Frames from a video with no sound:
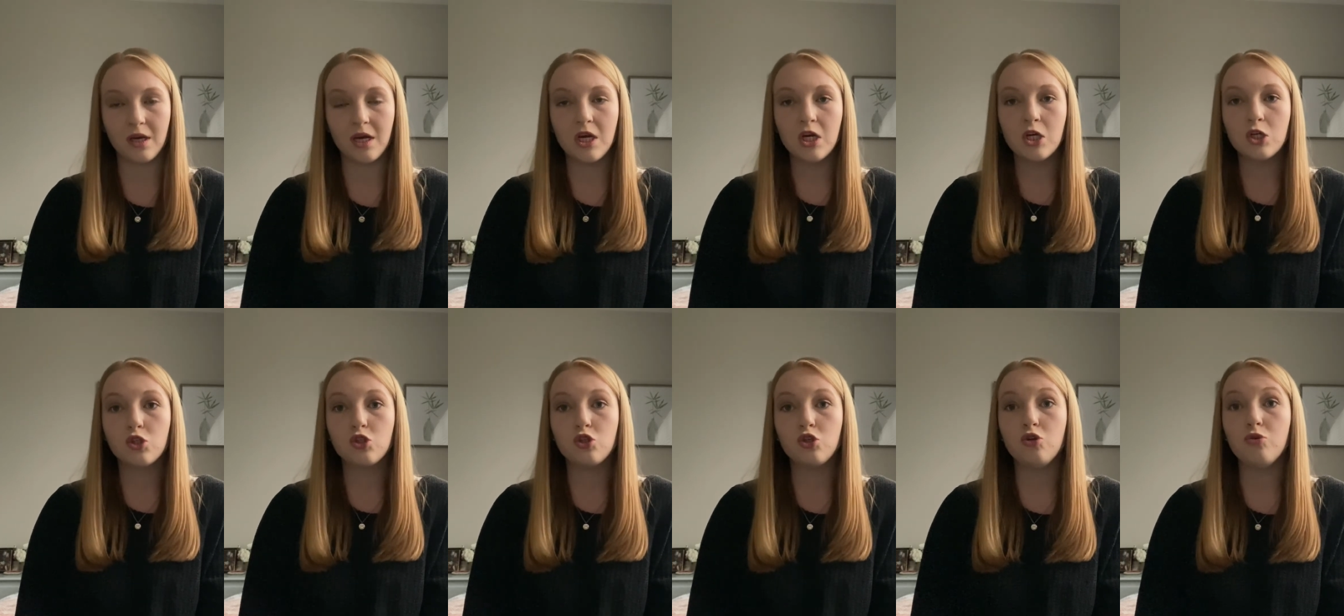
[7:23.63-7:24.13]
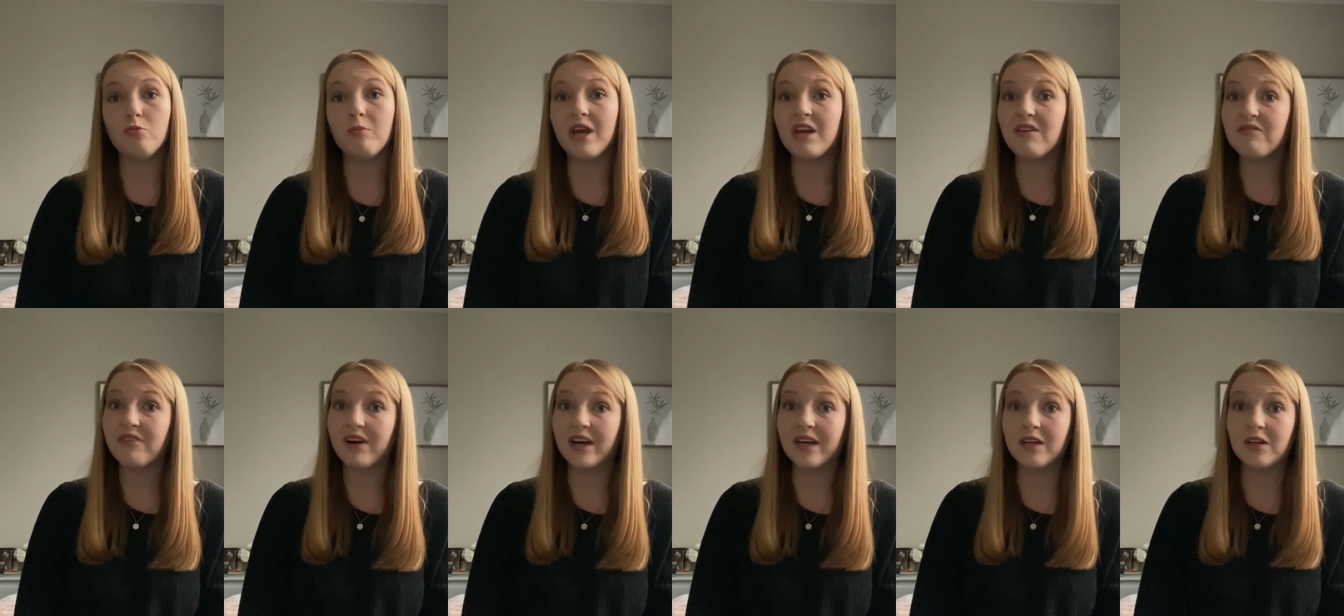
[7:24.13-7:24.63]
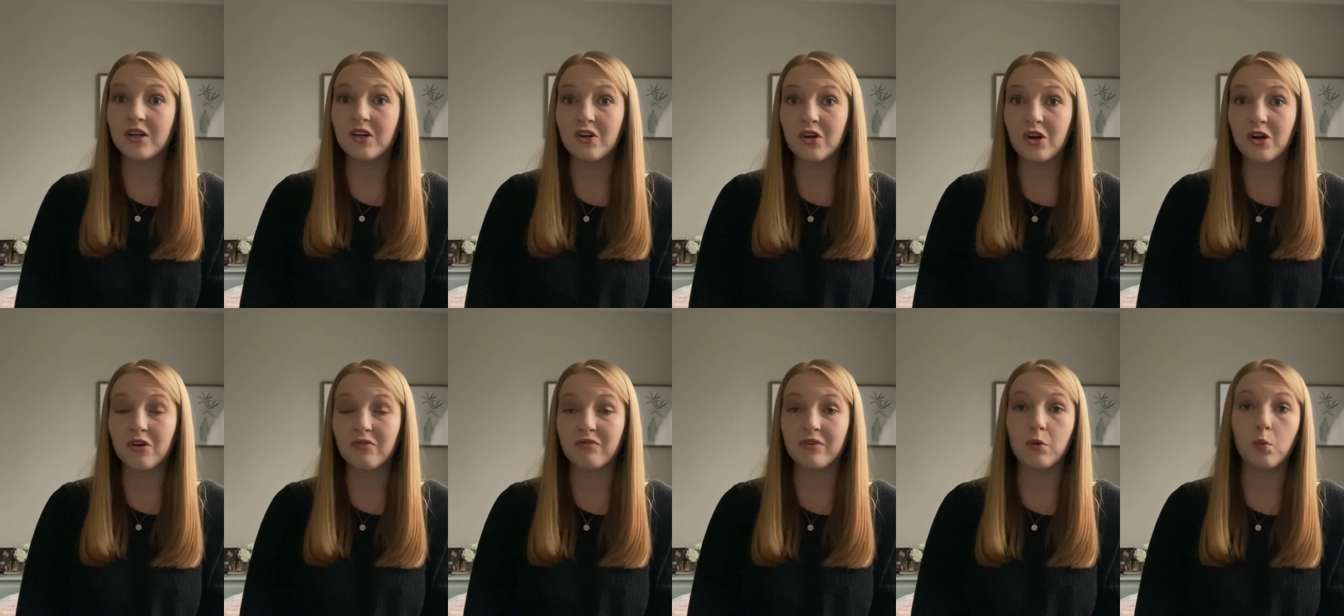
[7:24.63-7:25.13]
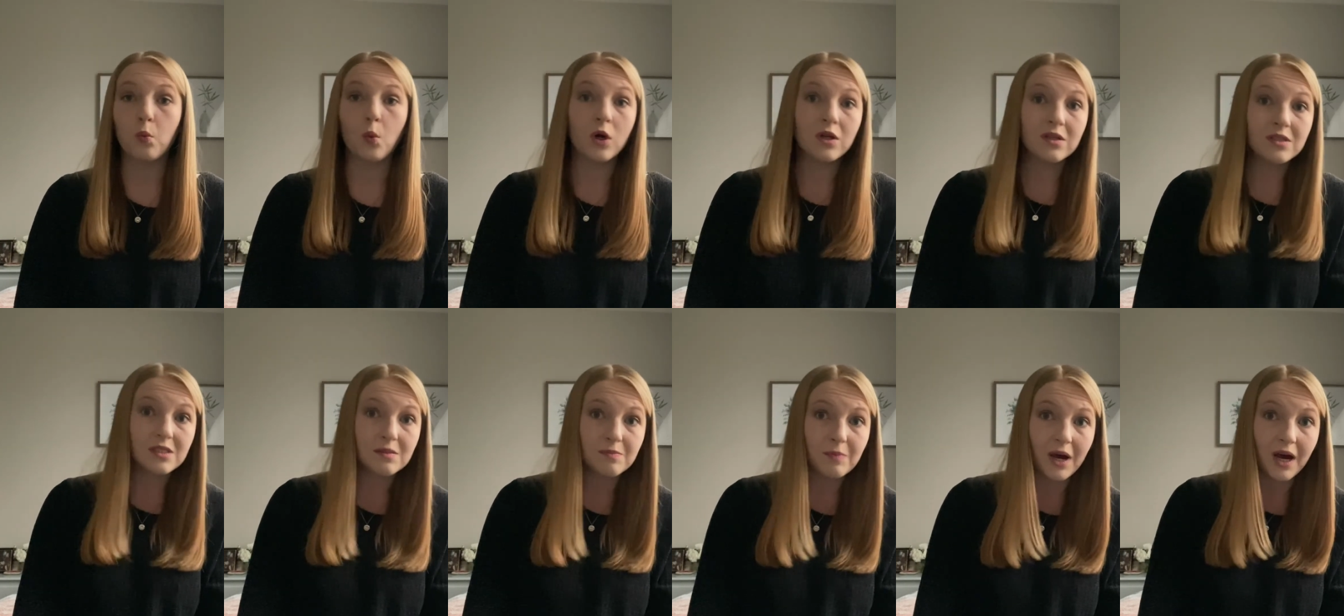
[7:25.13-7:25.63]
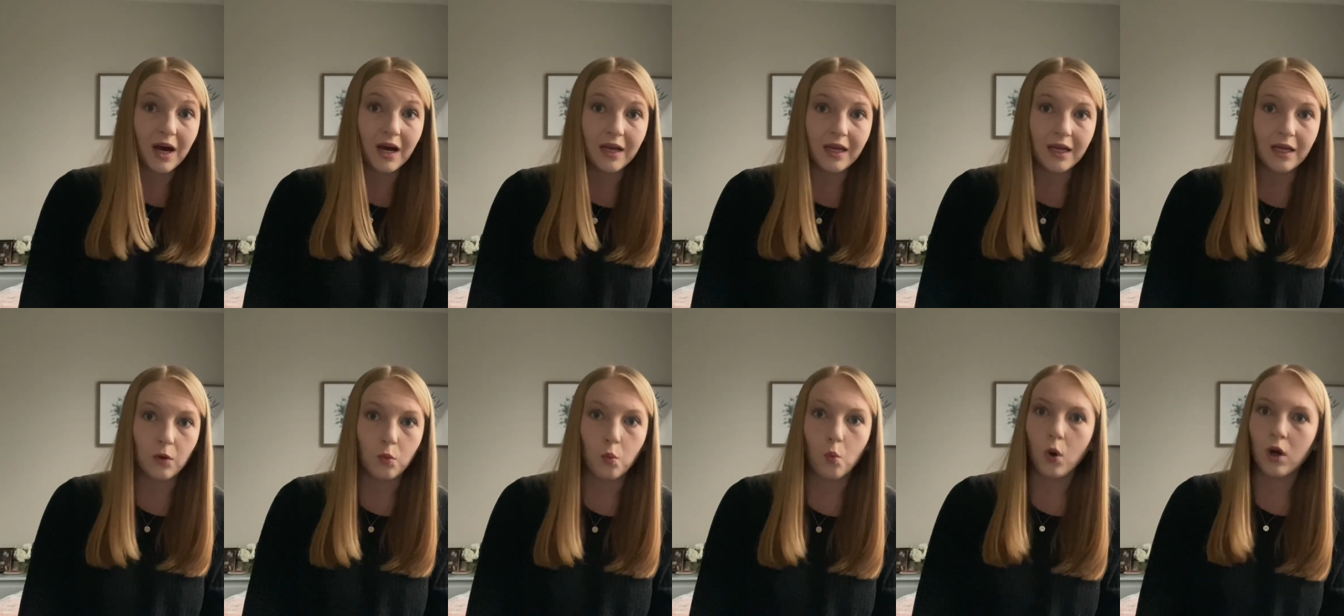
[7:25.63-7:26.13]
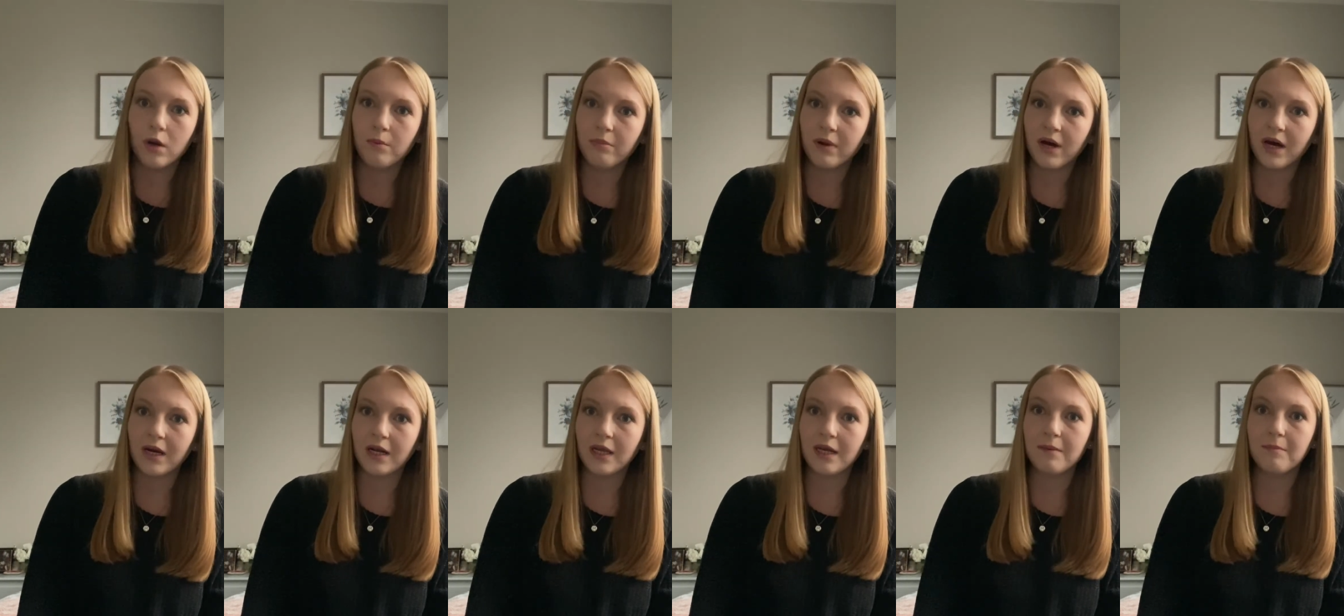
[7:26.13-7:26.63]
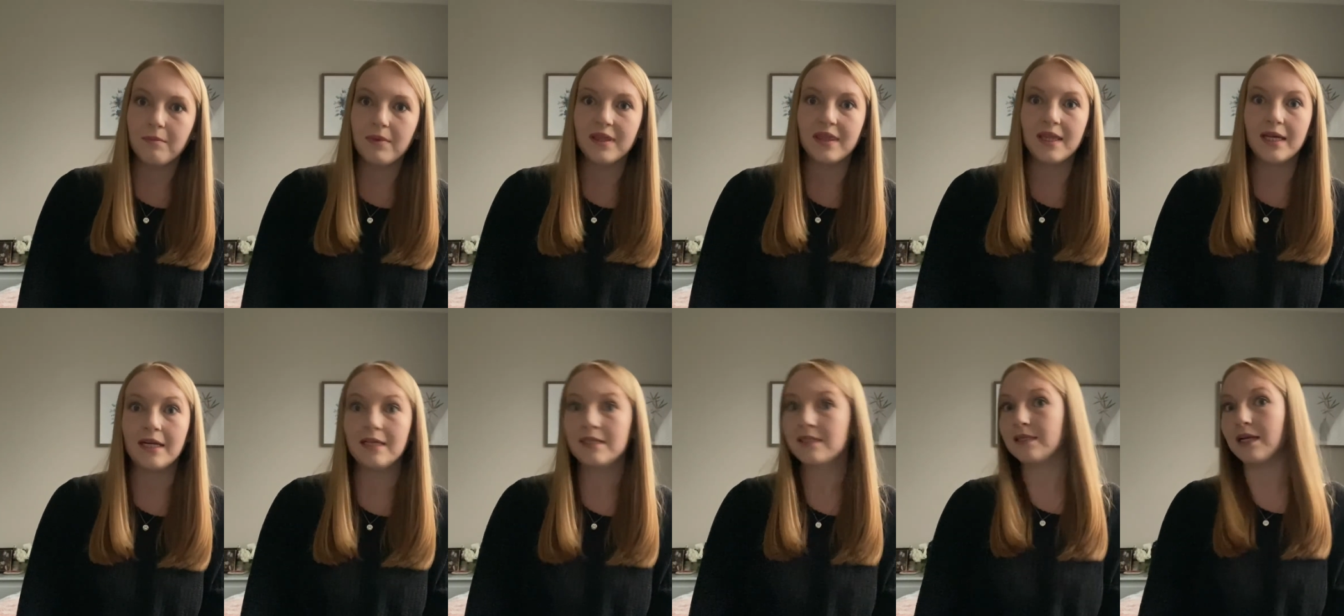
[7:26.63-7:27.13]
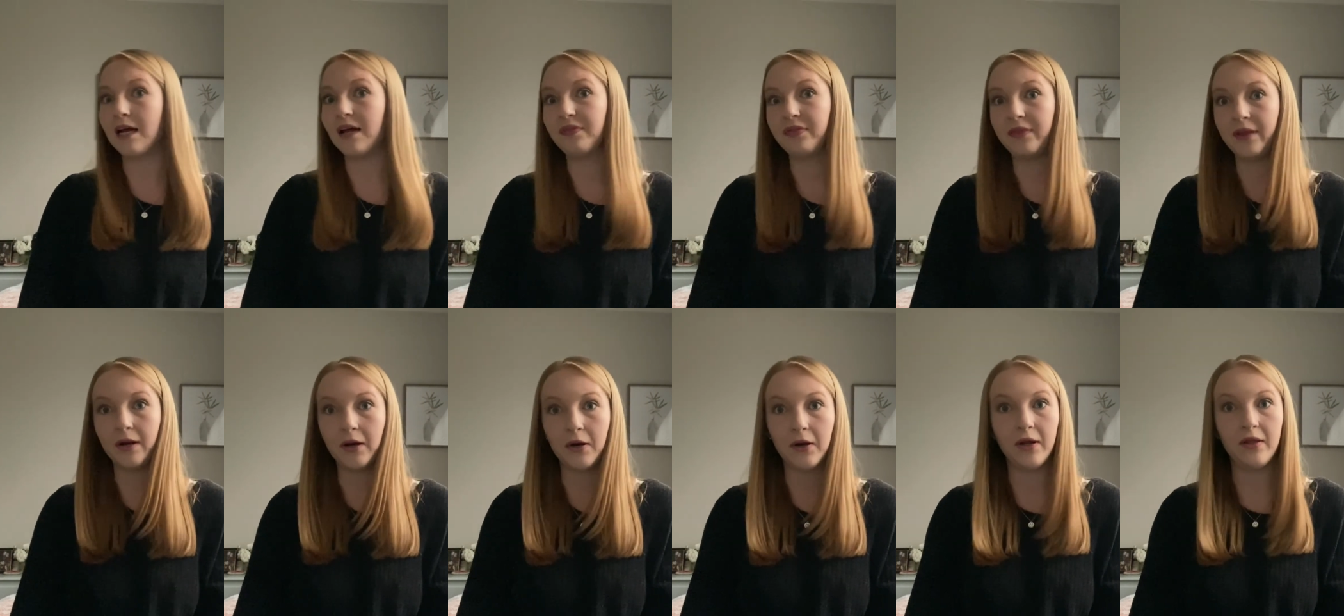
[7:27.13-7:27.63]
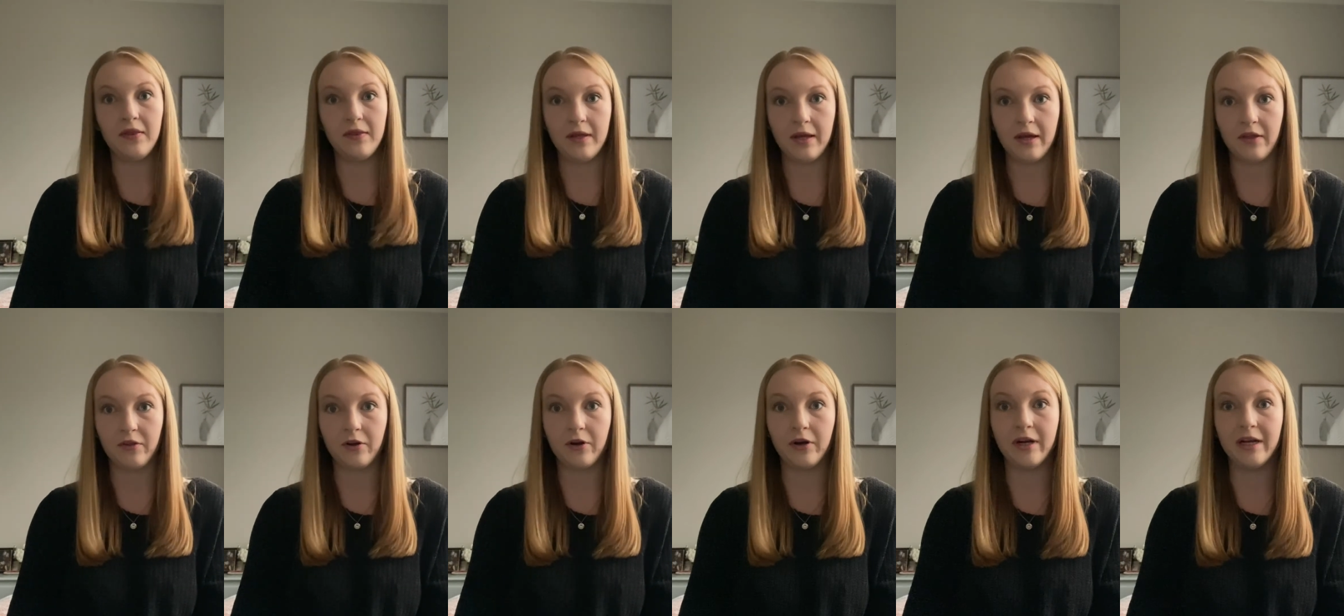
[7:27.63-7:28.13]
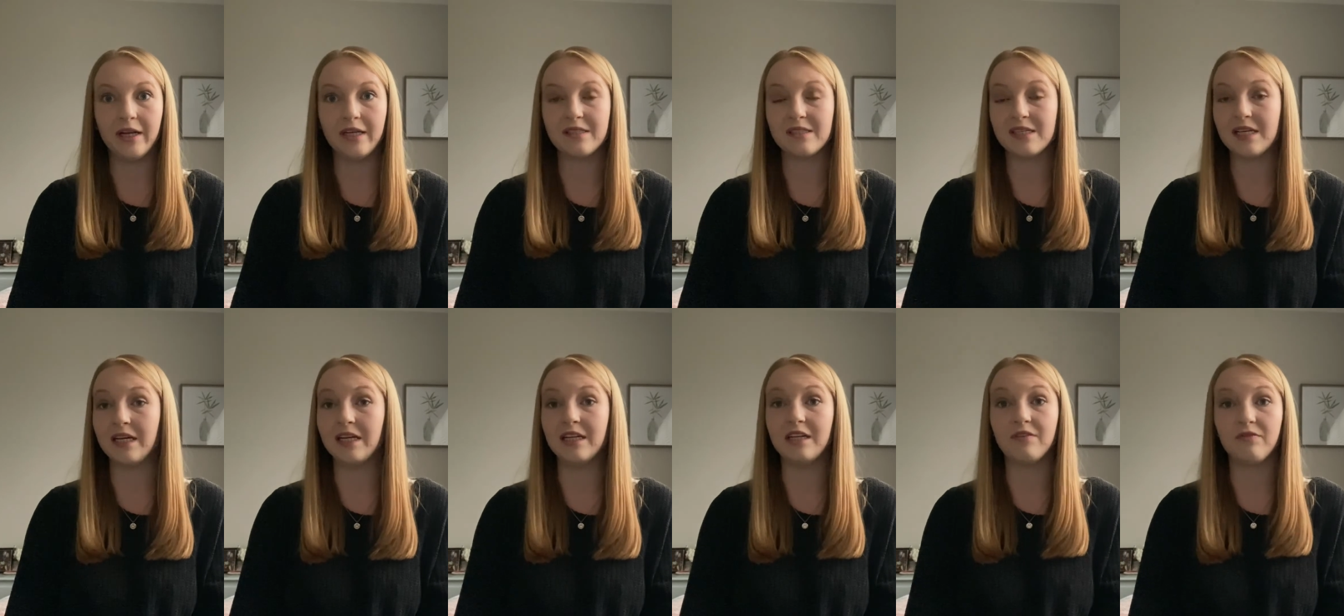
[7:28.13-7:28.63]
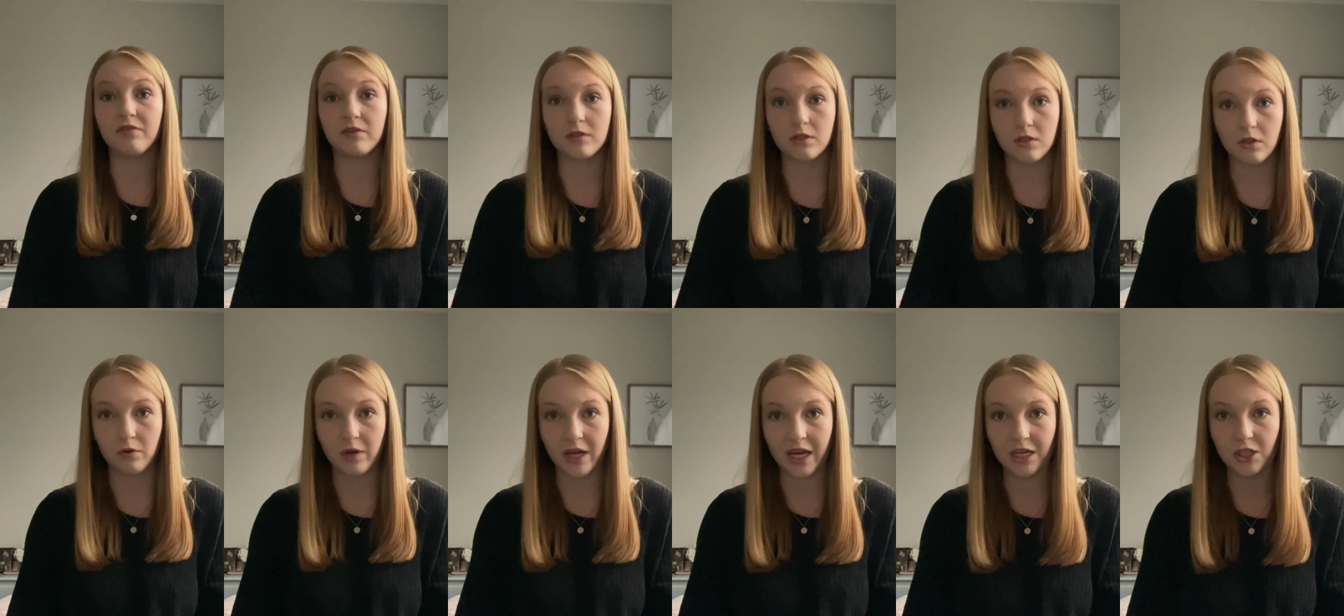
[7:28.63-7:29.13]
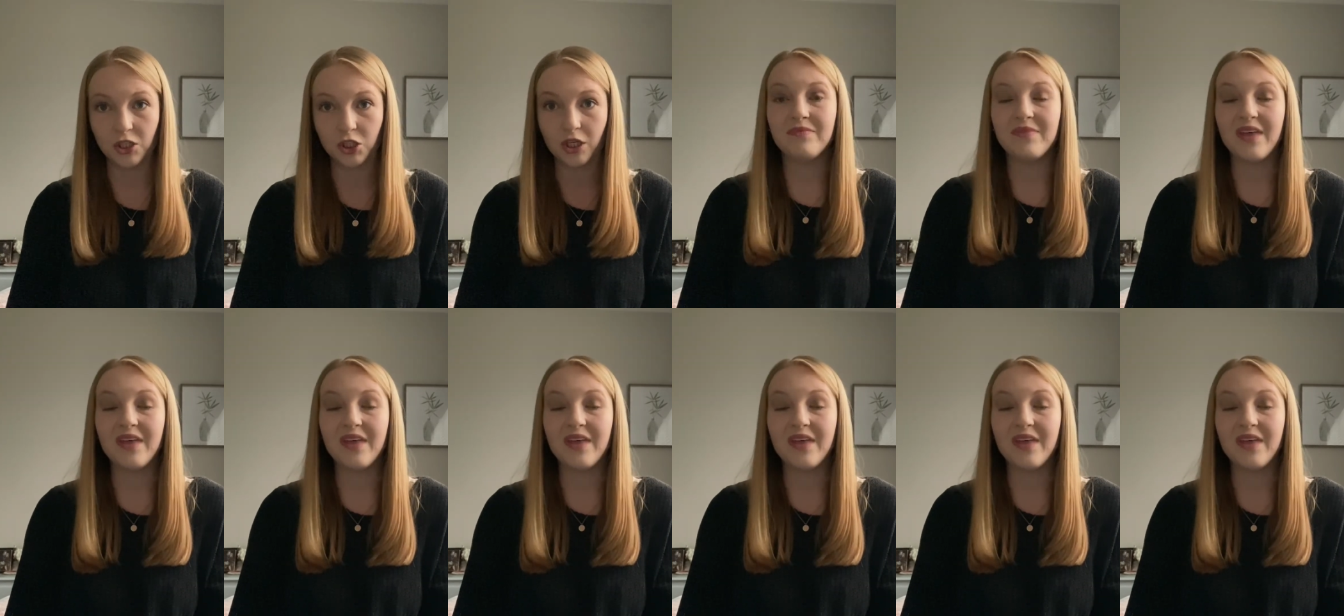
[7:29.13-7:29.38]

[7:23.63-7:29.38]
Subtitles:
So you may find a nerve in one spot in one body, but then it's not there in the other and it's in a different location.